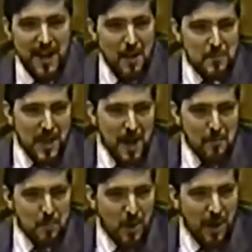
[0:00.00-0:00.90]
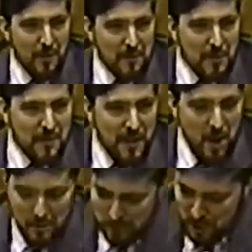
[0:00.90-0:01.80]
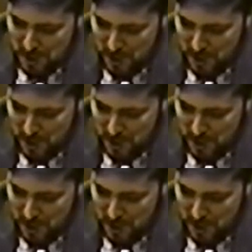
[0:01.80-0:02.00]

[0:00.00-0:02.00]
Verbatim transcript: and I'm damn proud of it, and I hope she